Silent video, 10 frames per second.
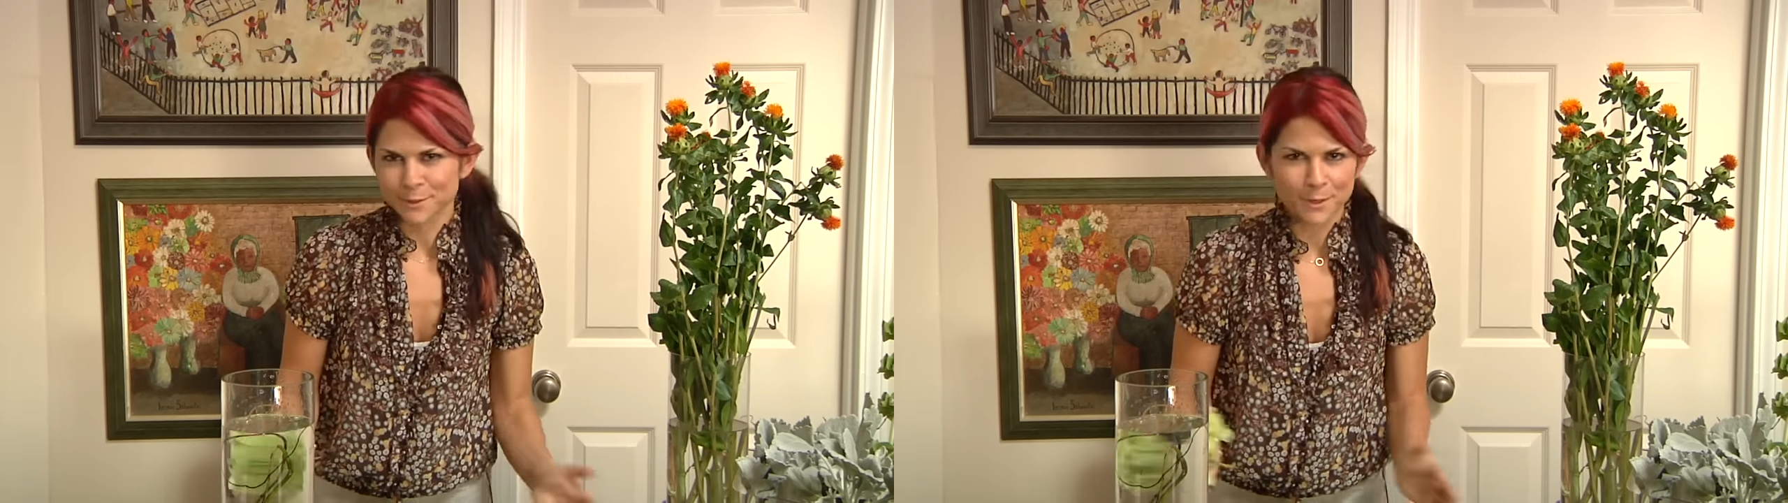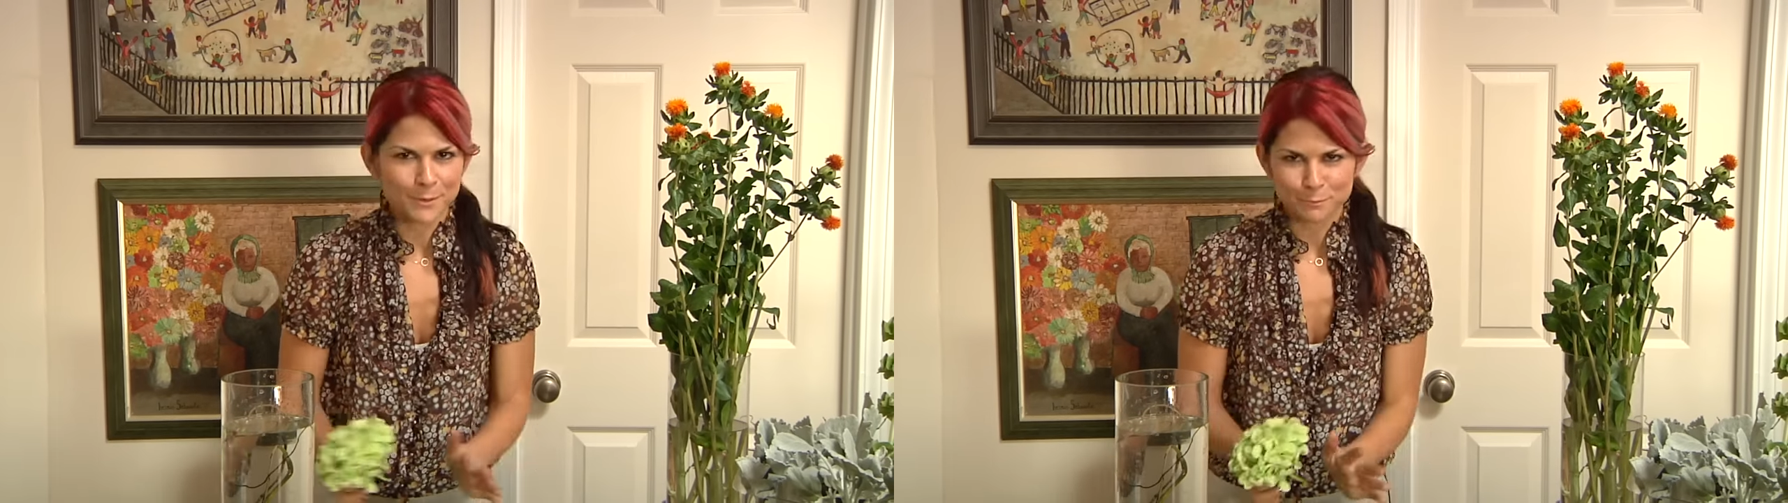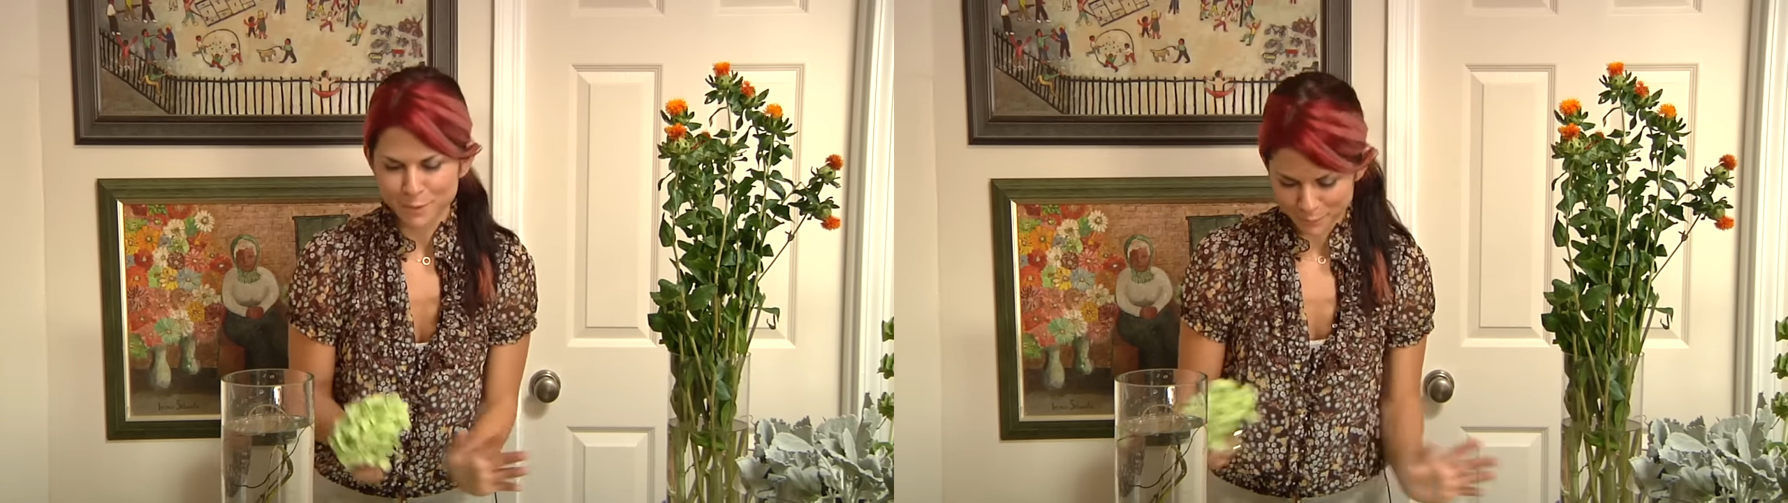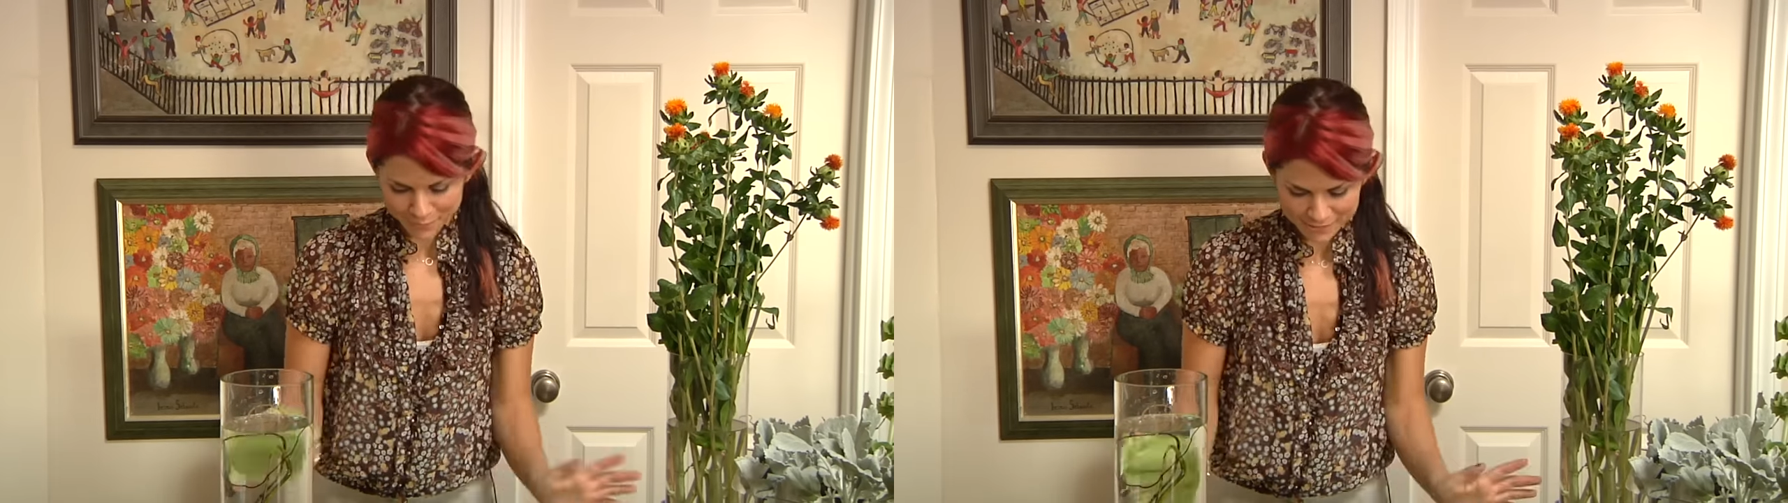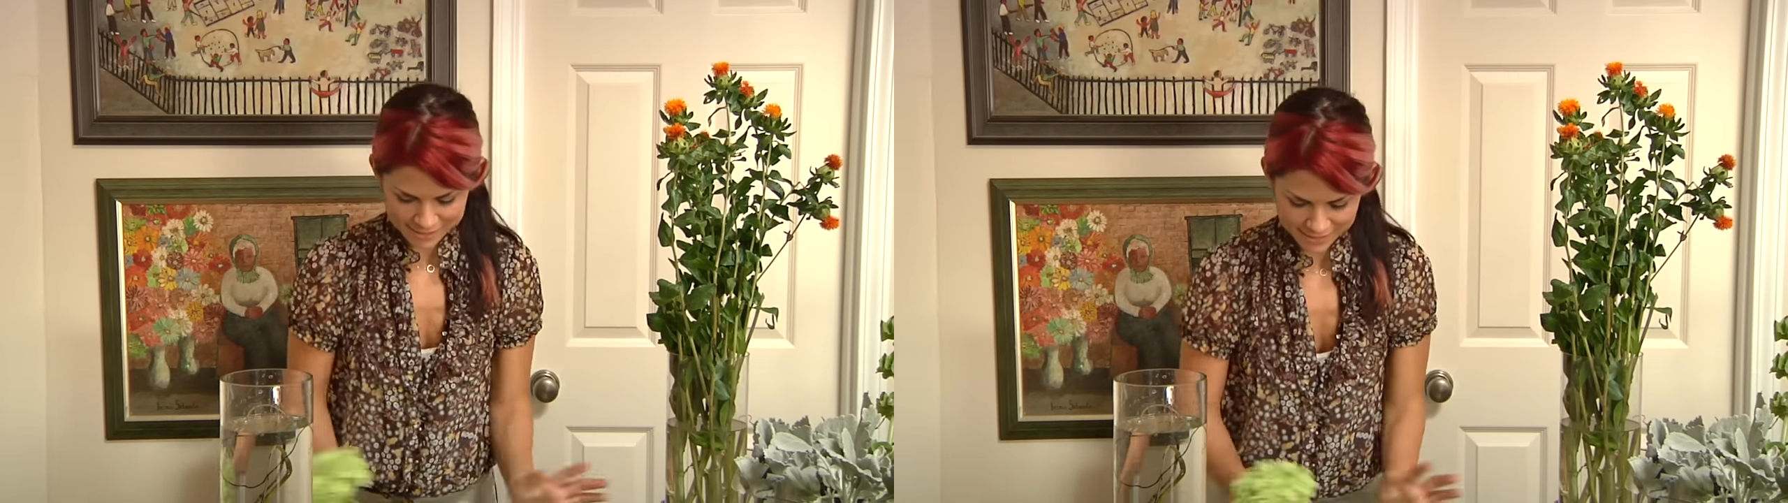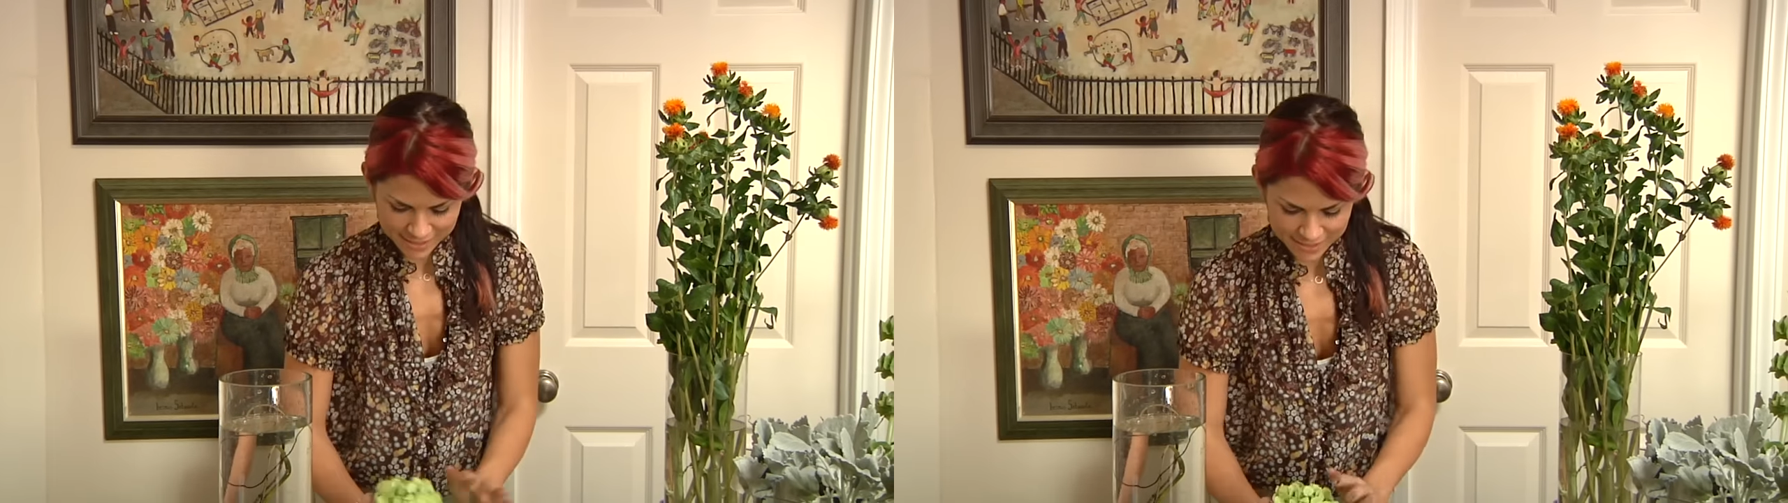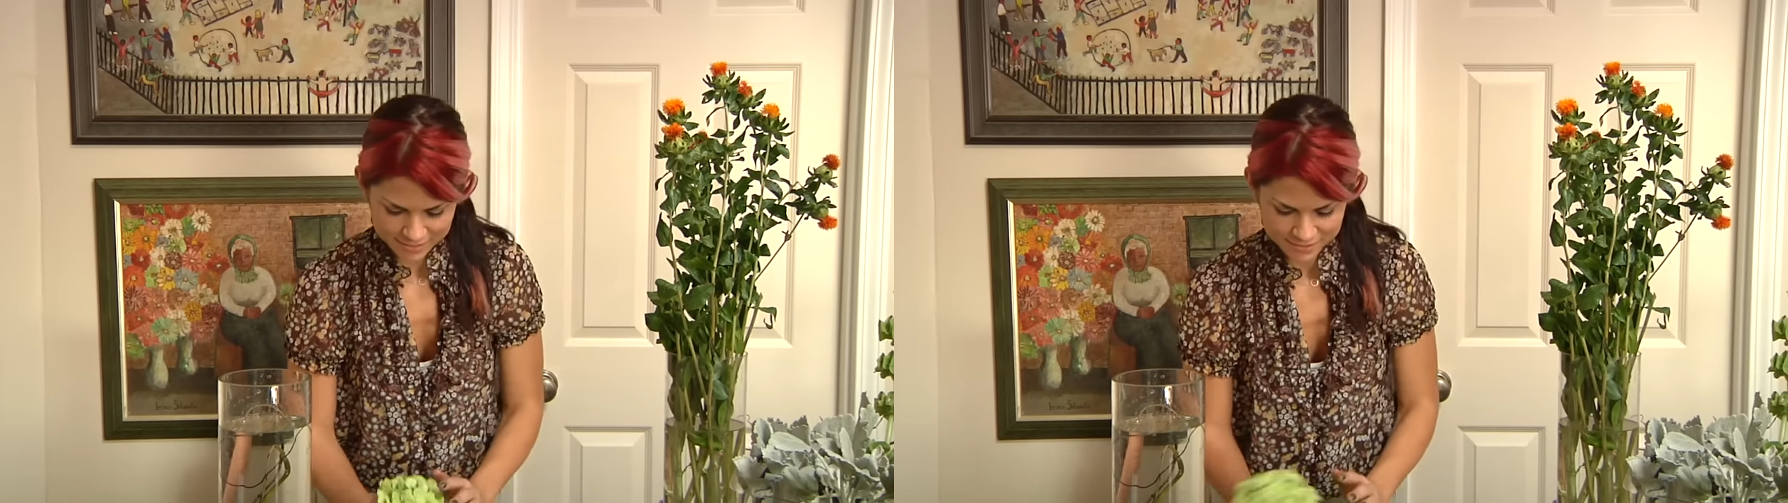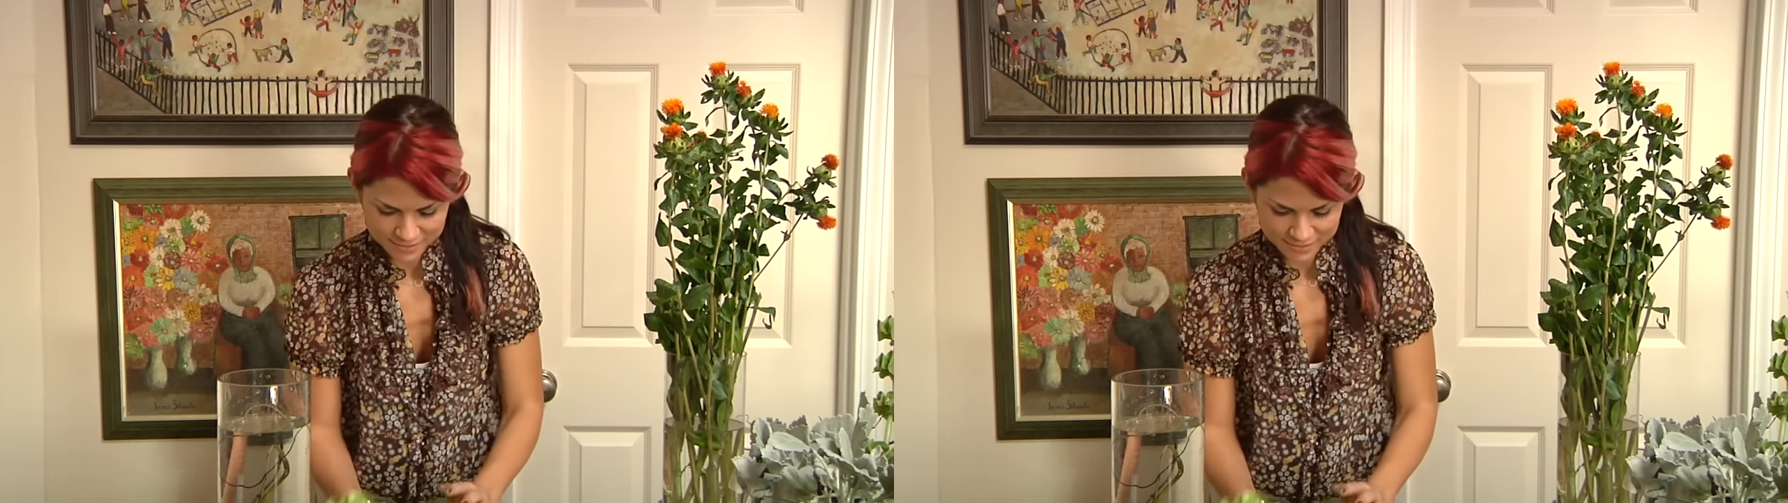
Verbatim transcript: You don't want people to see that.